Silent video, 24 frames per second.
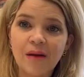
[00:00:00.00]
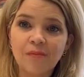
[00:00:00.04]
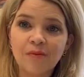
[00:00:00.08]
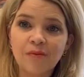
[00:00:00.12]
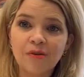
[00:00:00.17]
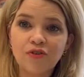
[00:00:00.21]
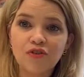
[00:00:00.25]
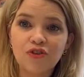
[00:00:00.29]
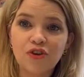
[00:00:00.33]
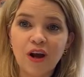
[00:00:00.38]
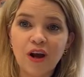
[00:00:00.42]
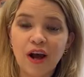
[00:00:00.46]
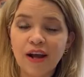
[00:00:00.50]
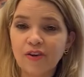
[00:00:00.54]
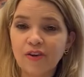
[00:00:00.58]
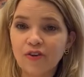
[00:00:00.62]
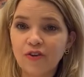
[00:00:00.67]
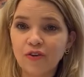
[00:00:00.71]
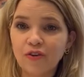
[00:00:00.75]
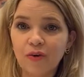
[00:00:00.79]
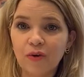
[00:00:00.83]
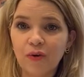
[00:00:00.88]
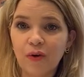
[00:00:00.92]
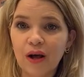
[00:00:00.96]
I'm going to try to
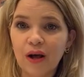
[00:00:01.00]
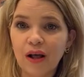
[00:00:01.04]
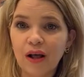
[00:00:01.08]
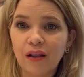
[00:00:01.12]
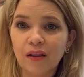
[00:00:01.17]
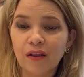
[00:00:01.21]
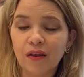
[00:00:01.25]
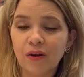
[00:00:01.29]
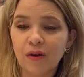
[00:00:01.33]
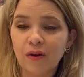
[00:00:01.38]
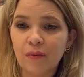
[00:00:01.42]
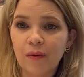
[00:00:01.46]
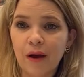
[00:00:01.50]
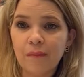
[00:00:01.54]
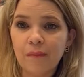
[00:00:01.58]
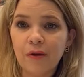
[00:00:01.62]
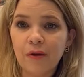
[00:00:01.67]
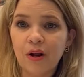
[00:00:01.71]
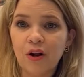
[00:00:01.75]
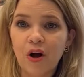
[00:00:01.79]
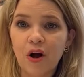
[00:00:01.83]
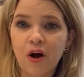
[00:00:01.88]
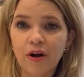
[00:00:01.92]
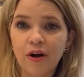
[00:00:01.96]
do a little. I'm
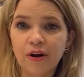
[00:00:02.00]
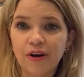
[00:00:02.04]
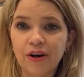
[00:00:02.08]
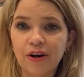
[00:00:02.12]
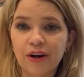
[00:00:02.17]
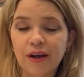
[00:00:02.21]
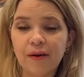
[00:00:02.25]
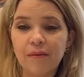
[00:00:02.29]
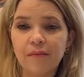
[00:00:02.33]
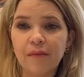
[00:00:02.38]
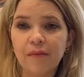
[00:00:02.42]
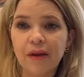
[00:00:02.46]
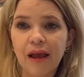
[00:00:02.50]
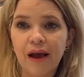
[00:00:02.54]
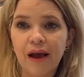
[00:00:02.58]
going to honor him